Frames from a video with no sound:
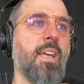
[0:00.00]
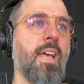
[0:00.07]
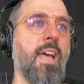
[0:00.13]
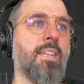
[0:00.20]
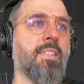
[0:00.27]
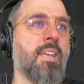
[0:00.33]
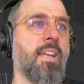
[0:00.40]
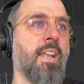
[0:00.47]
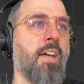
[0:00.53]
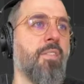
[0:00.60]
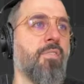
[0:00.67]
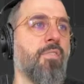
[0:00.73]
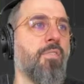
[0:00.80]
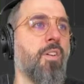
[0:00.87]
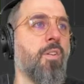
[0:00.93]
SNF
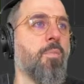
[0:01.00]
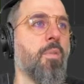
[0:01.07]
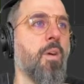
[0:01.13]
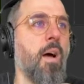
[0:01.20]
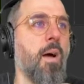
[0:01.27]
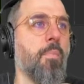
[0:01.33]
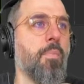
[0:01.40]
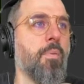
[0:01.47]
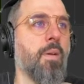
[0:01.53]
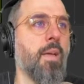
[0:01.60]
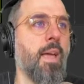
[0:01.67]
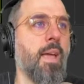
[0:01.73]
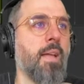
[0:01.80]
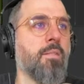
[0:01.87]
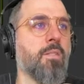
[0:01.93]
Film Comp
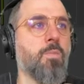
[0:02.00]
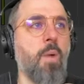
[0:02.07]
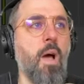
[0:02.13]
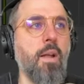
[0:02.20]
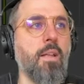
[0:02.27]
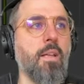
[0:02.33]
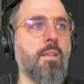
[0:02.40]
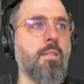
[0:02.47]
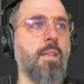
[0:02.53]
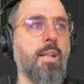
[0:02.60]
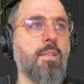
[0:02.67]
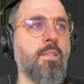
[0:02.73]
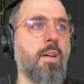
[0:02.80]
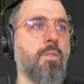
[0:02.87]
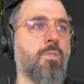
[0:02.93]
and Spotting.
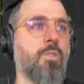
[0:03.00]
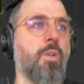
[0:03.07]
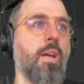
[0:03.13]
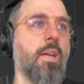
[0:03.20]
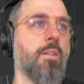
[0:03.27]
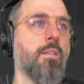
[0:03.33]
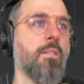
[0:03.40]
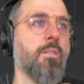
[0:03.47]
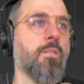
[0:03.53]
That sounds great.